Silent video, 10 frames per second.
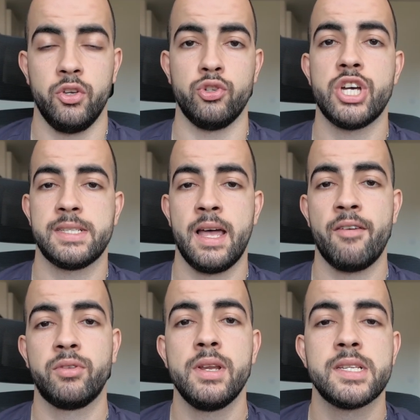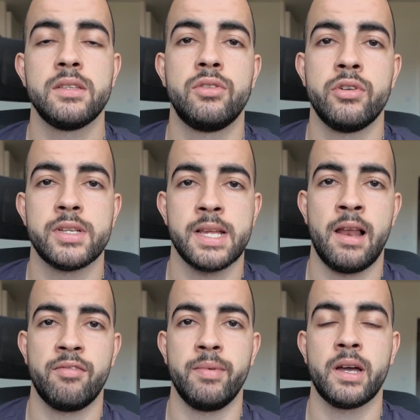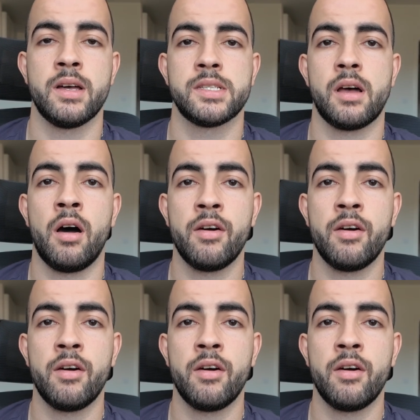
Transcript: You just have to listen to yourself, because all